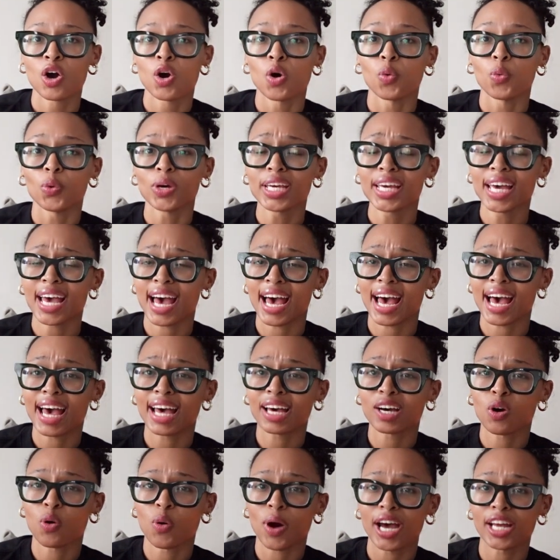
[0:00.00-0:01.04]
We
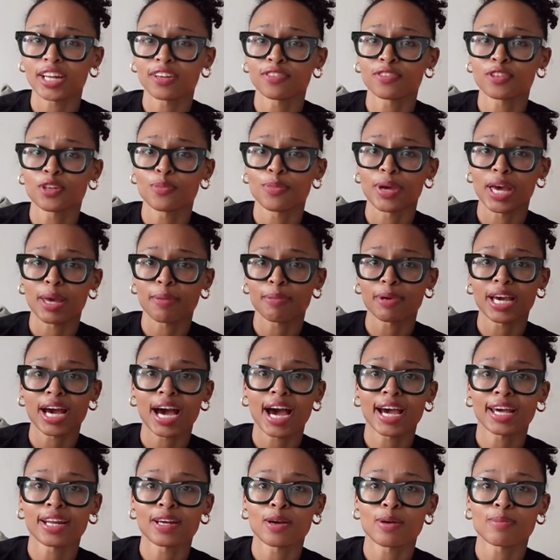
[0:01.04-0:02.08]
had quite a few baby
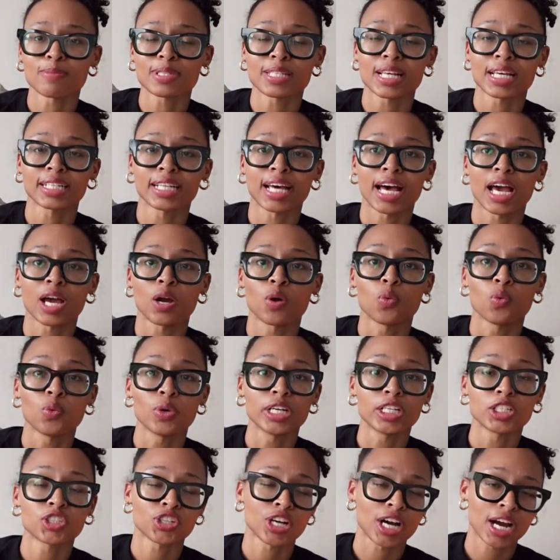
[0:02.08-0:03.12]
items that like
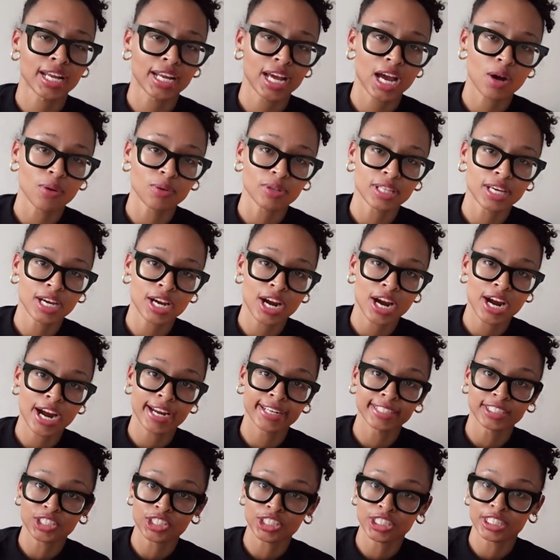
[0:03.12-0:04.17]
we tried out with her
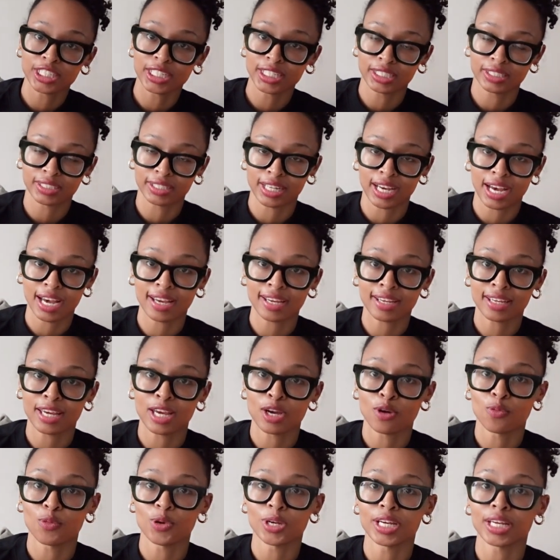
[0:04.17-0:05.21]
and she didn't like,
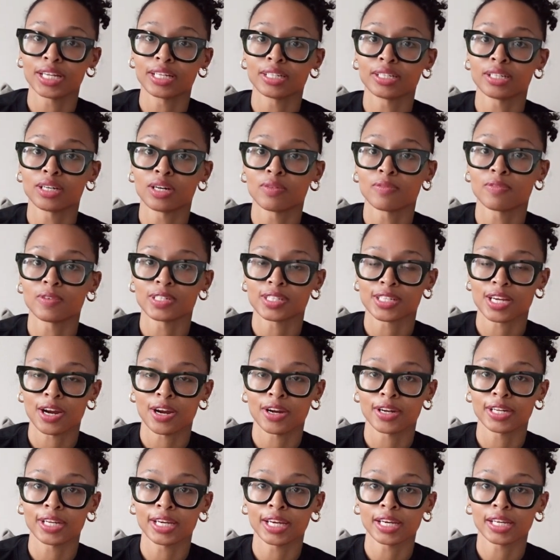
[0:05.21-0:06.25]
and we ended up
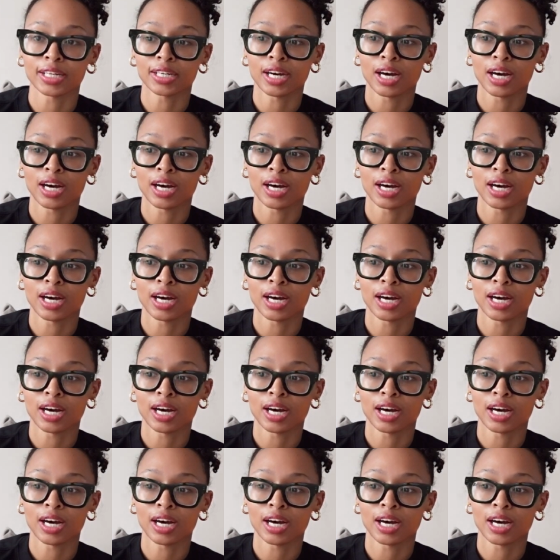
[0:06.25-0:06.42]
returning.